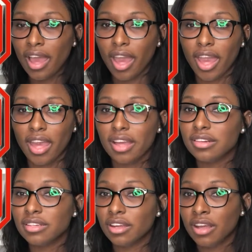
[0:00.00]

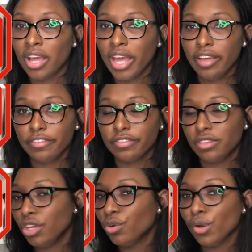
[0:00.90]
And if
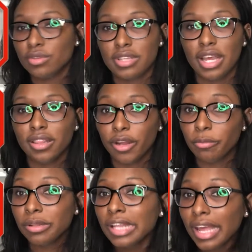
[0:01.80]
Negroes stay in their
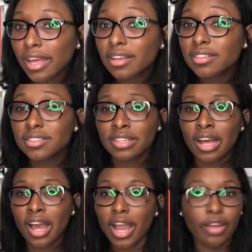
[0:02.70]
place,
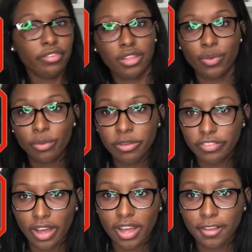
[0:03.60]
everything will be
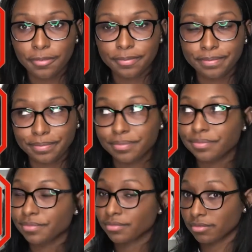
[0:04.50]
fine.
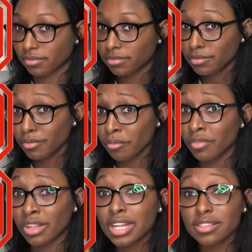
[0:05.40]

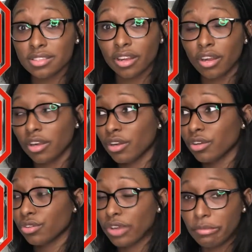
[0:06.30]
That's
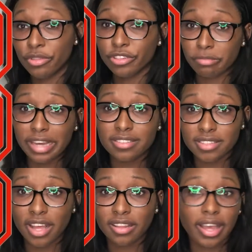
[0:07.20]
her grandmother's
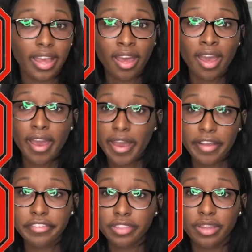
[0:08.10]
mindset. Like,
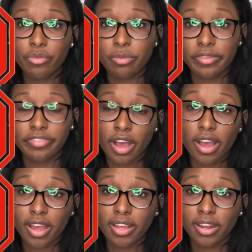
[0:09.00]
everything will be
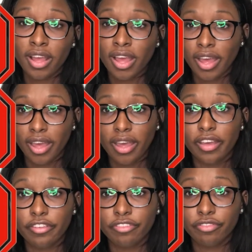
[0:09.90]
fine
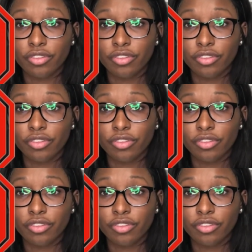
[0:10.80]
if